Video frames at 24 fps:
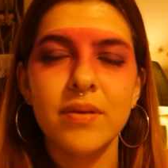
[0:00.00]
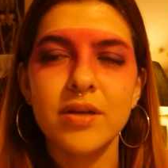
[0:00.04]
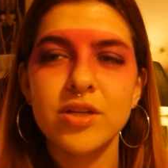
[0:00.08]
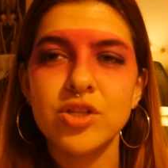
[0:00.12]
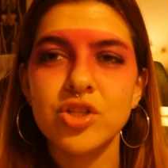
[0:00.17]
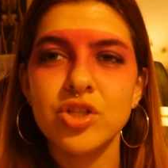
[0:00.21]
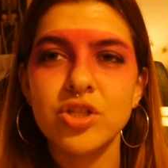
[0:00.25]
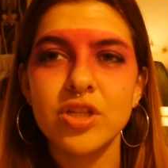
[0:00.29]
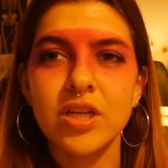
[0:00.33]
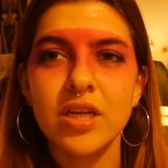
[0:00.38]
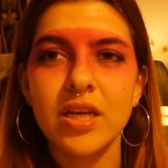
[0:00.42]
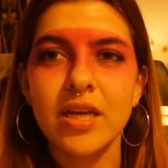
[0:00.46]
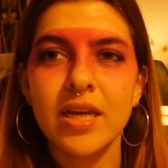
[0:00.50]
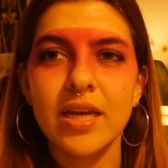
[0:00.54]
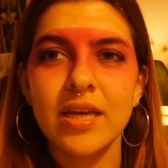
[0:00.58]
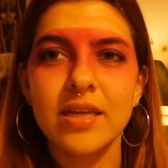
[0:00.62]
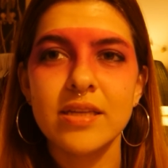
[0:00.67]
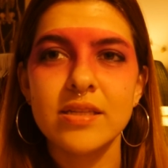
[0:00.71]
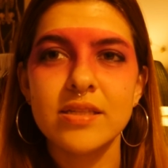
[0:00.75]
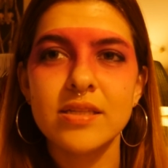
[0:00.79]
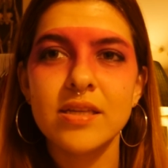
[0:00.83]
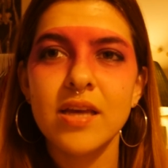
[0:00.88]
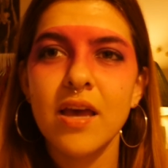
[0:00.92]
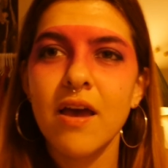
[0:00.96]
She
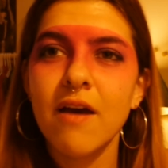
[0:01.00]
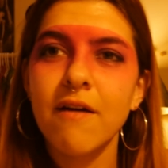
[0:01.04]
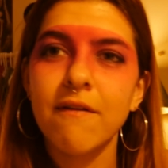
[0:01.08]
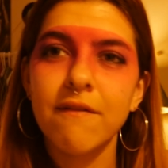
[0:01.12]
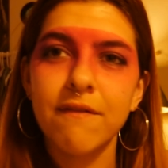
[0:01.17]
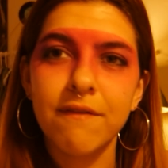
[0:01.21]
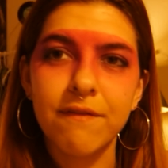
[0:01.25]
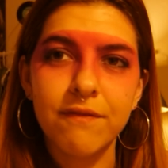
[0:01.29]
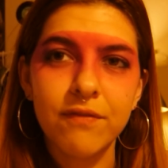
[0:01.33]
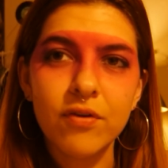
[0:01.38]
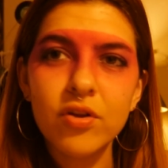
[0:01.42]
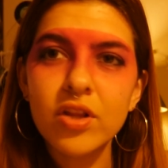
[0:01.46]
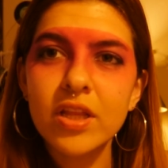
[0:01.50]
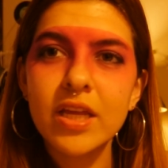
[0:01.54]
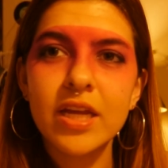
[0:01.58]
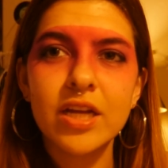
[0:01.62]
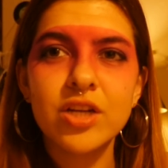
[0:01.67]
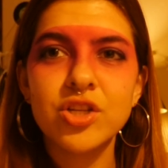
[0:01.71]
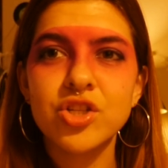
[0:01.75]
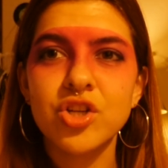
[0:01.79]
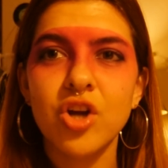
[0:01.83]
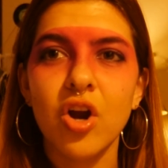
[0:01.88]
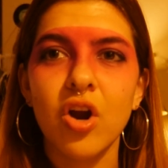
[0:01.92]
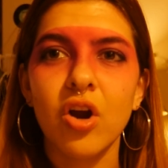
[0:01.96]
is fully
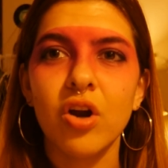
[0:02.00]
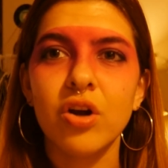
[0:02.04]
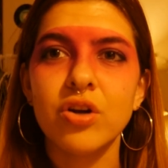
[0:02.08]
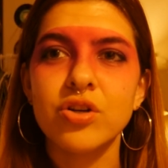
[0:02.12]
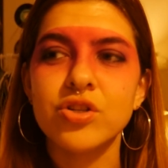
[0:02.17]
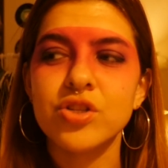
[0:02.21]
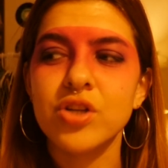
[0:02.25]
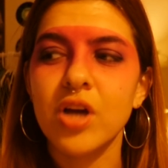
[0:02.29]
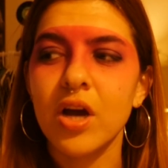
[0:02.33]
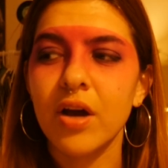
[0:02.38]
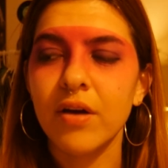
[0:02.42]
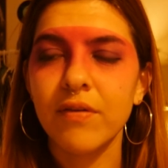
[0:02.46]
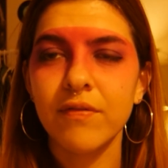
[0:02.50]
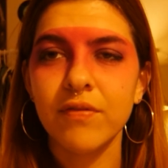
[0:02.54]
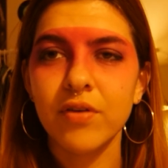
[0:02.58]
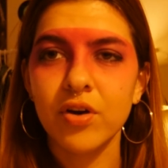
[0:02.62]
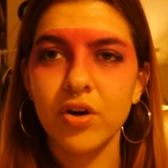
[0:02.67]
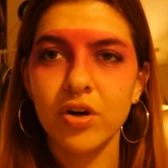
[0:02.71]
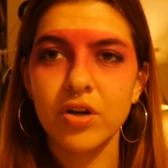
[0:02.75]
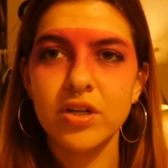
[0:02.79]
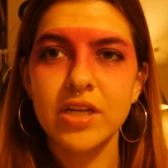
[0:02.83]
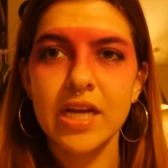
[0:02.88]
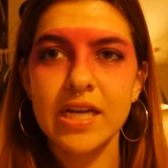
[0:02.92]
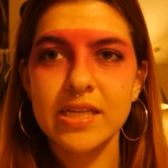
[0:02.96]
in charge of
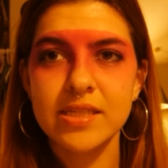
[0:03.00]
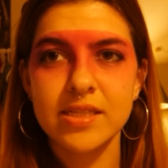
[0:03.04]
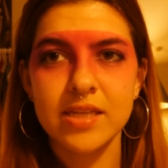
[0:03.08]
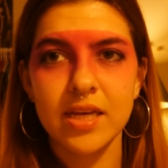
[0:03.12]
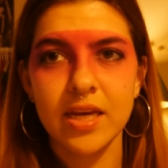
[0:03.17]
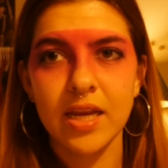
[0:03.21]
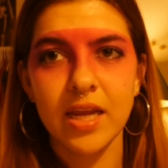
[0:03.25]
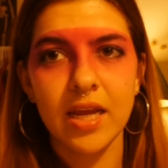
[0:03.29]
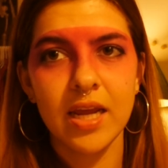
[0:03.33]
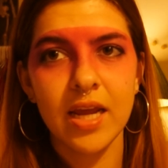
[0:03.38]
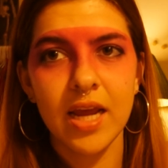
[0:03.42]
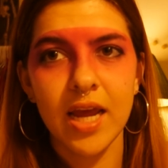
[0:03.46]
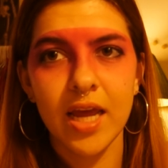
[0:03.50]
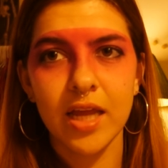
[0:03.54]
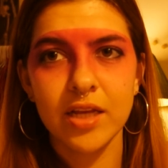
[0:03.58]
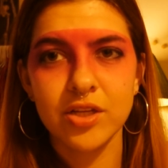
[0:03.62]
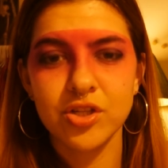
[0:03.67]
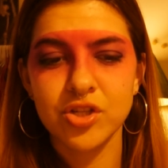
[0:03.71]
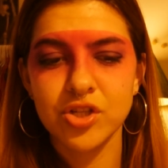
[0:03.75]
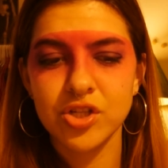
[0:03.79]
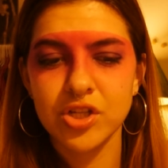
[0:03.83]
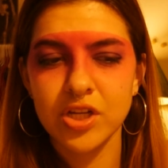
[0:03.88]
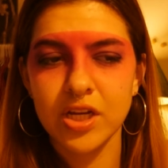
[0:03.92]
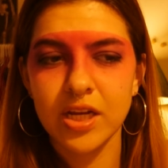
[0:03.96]
her destiny, and
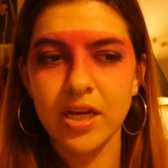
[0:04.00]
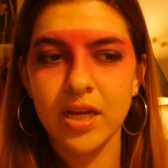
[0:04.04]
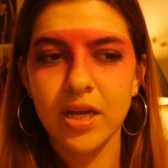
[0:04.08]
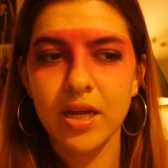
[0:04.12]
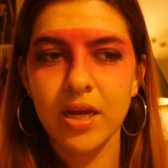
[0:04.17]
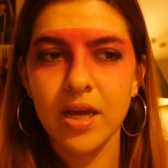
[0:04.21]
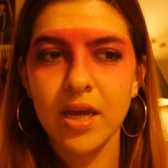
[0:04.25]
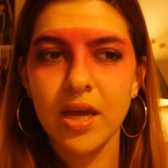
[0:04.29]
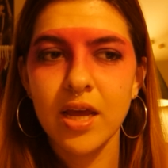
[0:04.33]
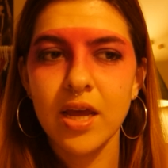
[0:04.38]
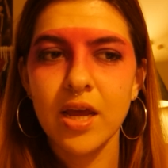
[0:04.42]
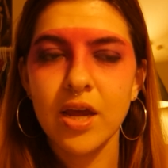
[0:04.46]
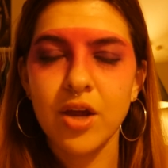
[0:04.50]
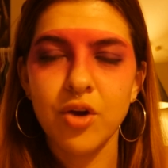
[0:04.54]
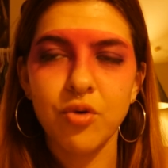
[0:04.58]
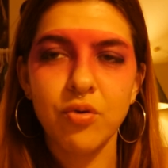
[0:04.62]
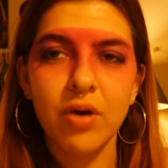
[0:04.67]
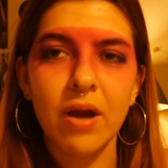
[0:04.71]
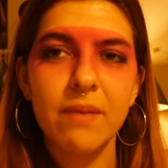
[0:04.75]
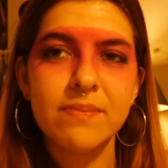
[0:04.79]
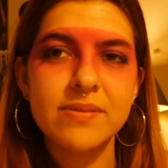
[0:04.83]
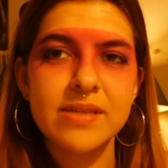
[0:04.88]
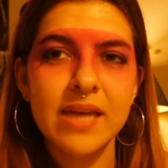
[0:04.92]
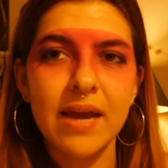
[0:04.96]
she
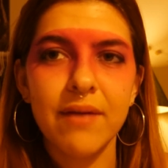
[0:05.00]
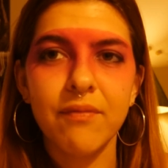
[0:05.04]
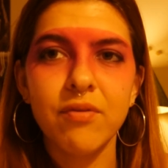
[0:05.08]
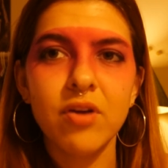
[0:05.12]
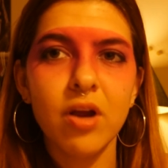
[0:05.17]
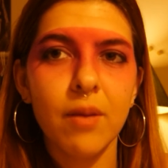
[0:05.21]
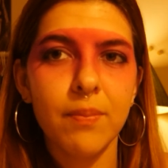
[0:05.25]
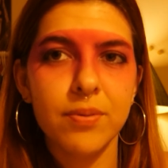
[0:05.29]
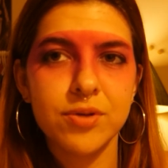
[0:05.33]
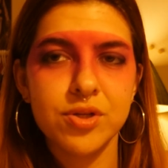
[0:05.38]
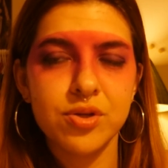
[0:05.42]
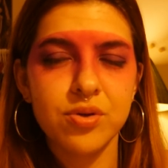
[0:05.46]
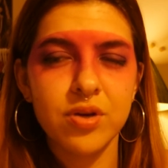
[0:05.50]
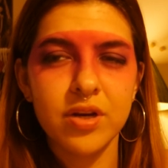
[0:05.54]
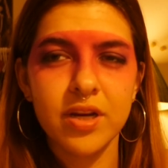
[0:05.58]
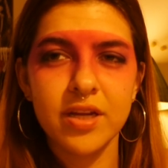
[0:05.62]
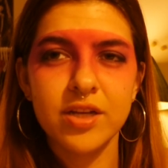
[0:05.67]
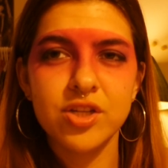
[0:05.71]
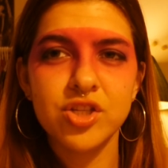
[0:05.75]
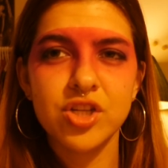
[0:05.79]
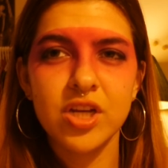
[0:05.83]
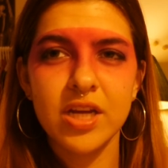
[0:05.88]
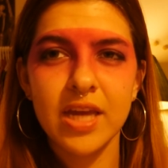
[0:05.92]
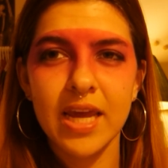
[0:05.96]
grabs every opportunity
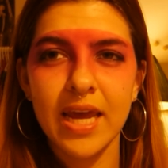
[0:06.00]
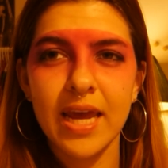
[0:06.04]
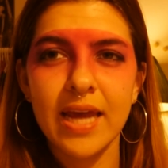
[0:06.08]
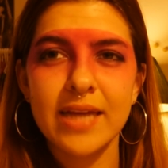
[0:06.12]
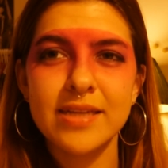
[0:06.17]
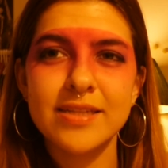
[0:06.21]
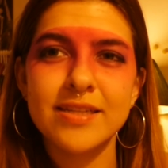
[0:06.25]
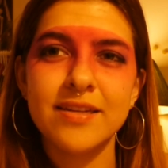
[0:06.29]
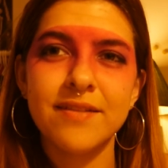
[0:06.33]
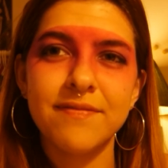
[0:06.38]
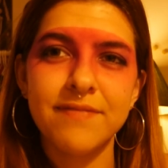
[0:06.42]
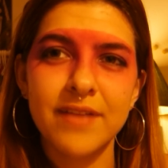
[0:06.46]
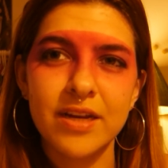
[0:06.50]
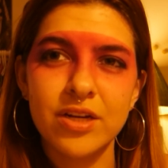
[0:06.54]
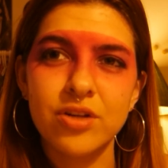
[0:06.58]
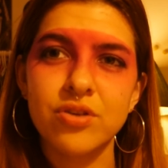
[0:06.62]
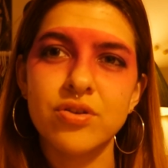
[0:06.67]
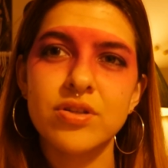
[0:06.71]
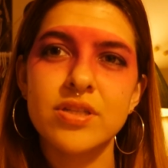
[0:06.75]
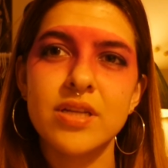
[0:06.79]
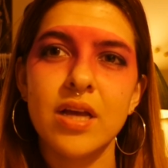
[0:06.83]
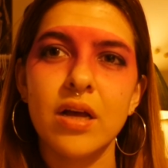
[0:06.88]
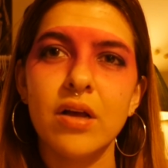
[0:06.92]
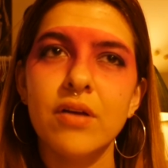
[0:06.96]
she can to defend
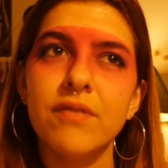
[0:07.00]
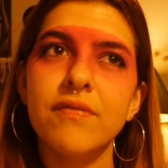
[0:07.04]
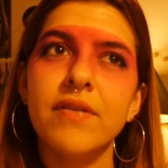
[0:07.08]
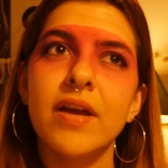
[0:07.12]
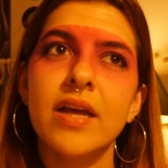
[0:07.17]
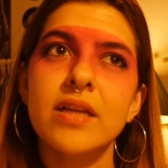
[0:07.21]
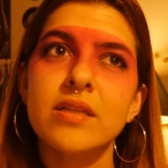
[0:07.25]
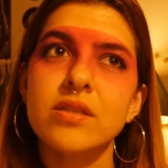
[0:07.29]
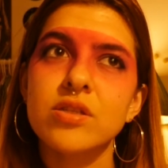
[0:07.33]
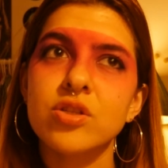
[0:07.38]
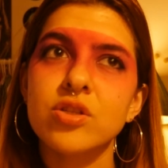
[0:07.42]
herself and